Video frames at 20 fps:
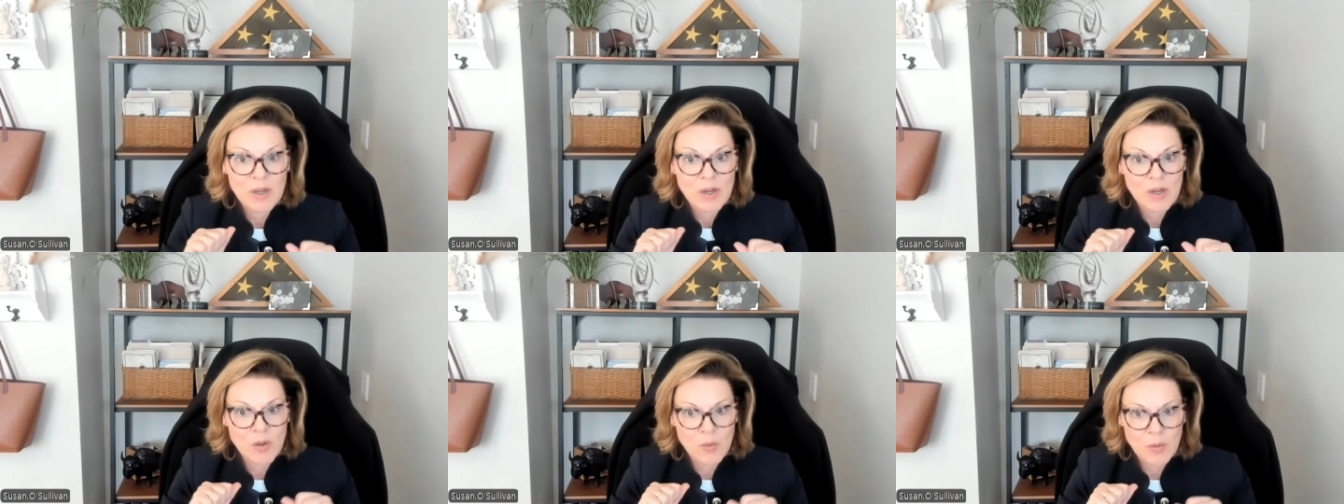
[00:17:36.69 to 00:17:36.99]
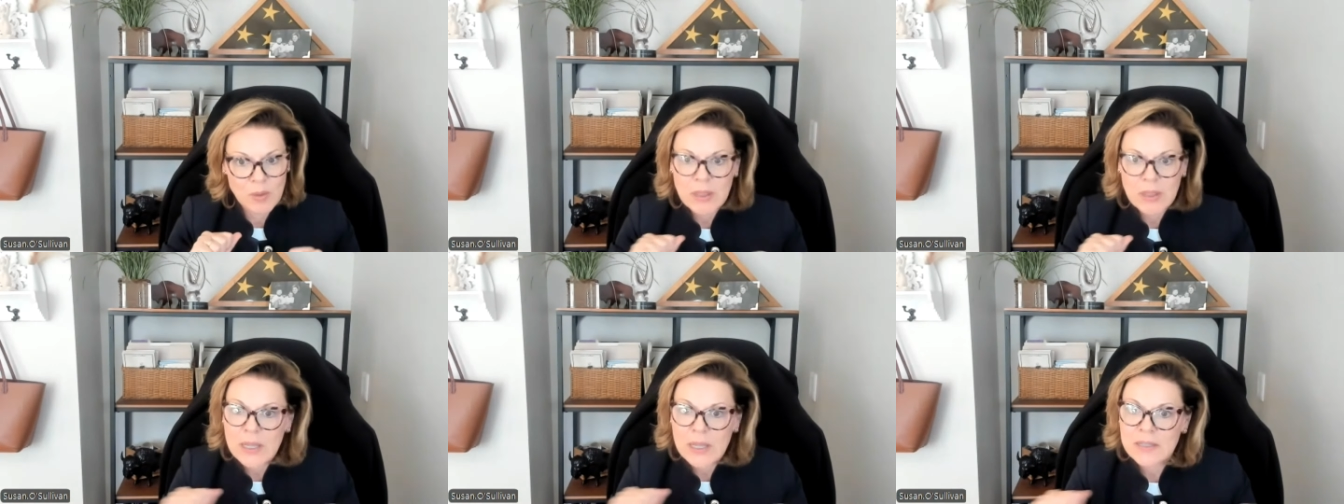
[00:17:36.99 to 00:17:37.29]
go a
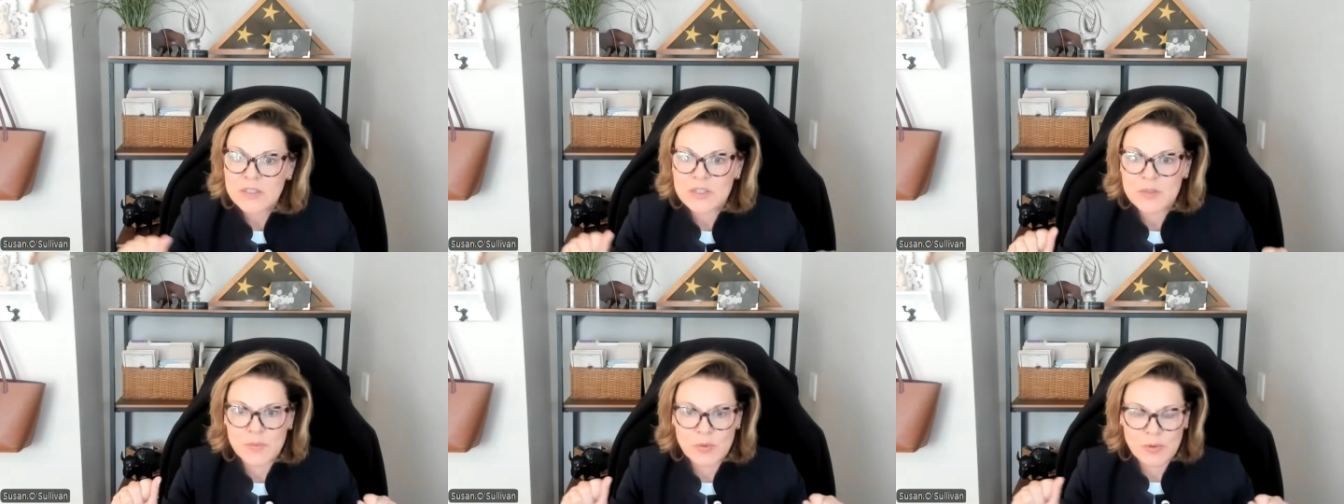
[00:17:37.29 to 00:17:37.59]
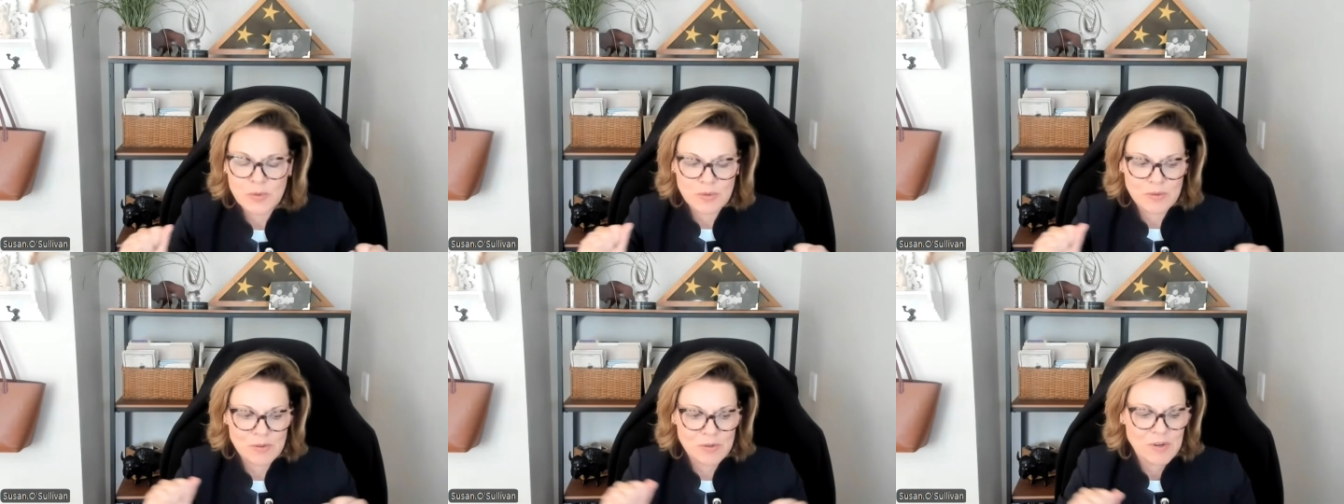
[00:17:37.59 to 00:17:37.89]
lot
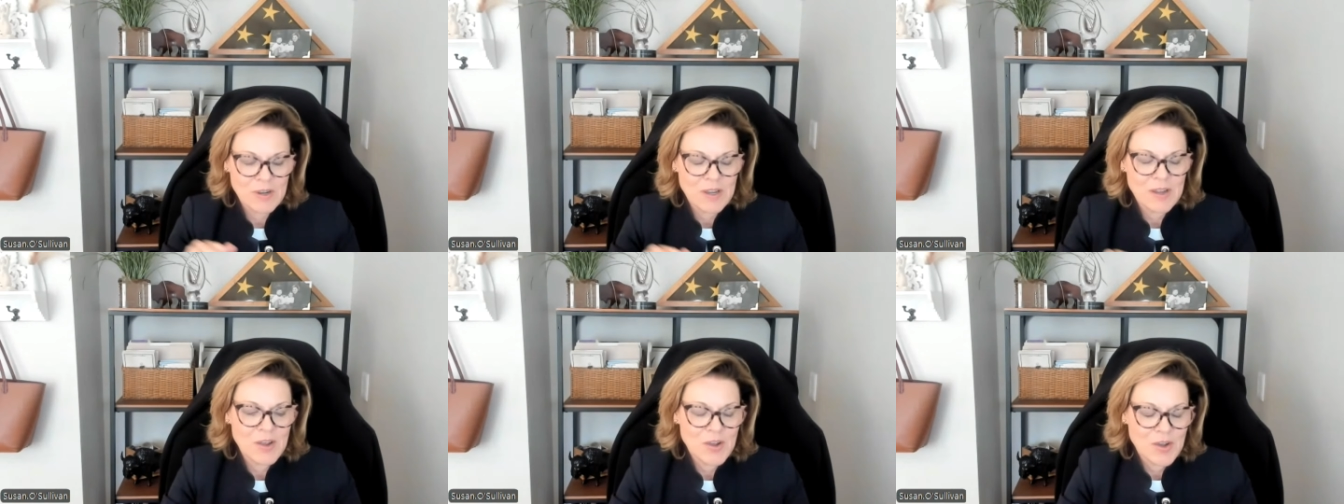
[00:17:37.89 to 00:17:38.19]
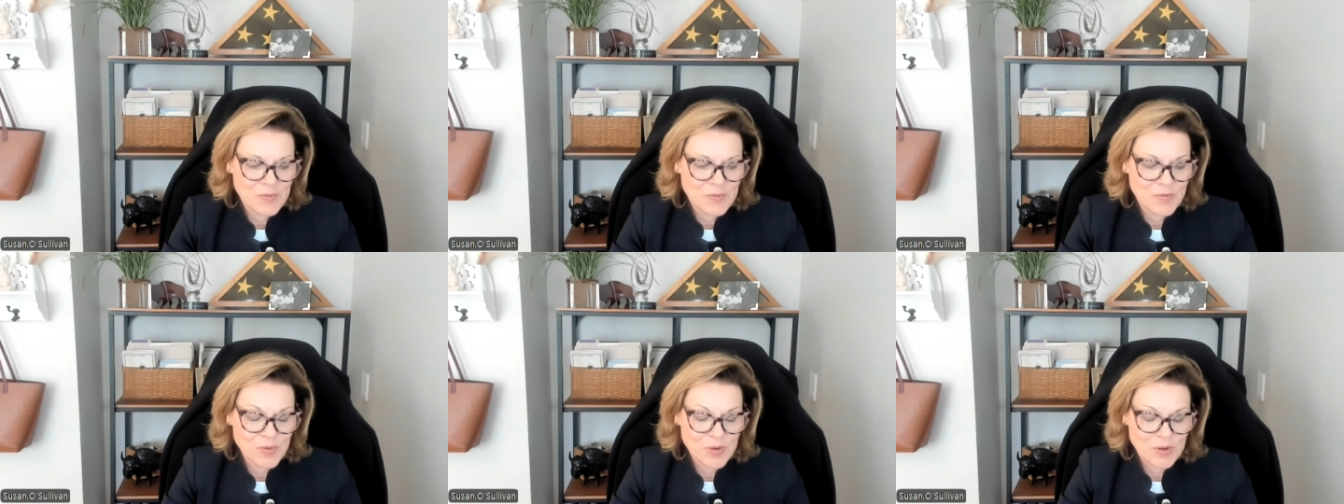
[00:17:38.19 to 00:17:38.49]
smoother
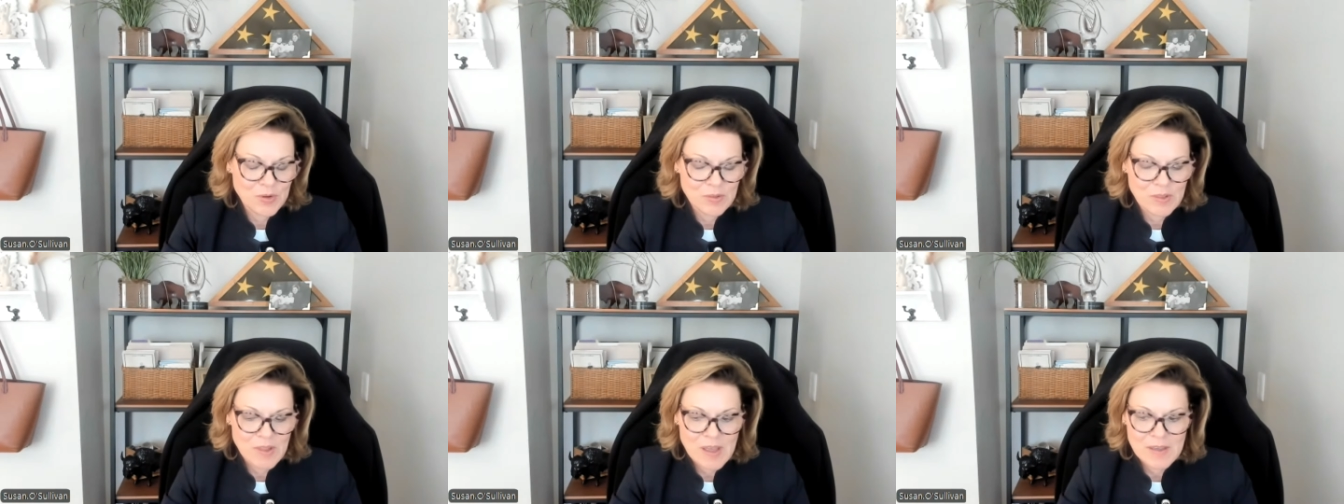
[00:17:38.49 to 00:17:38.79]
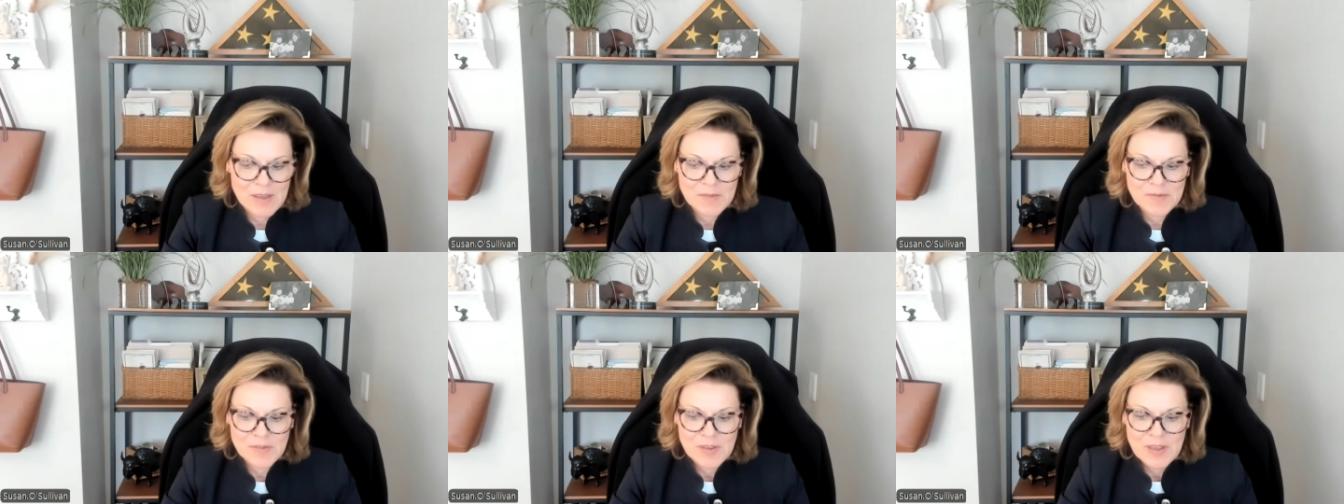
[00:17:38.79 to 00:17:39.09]
for your
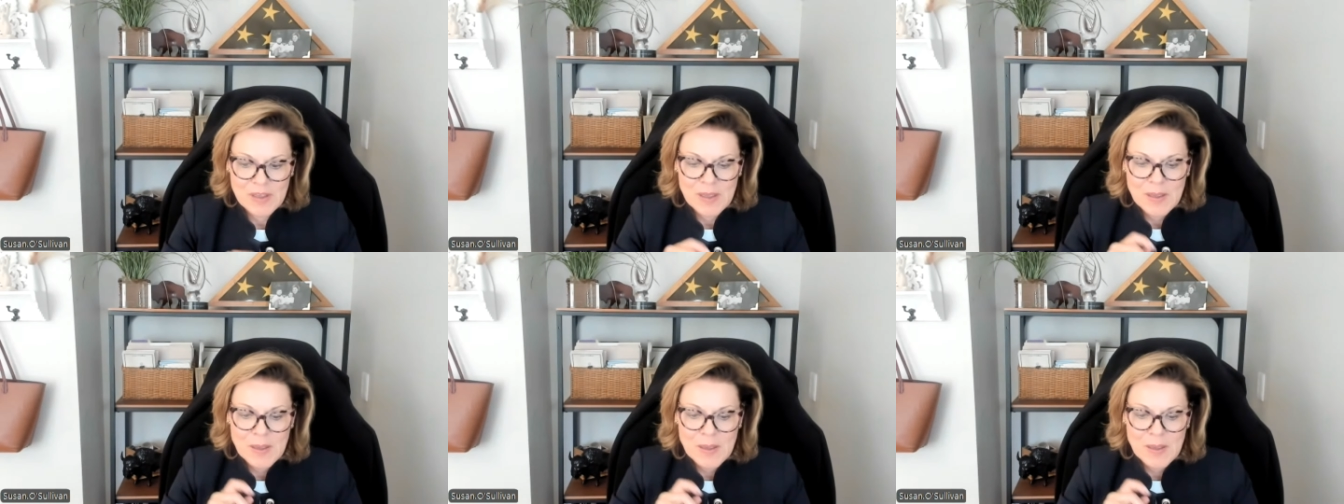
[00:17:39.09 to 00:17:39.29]
life.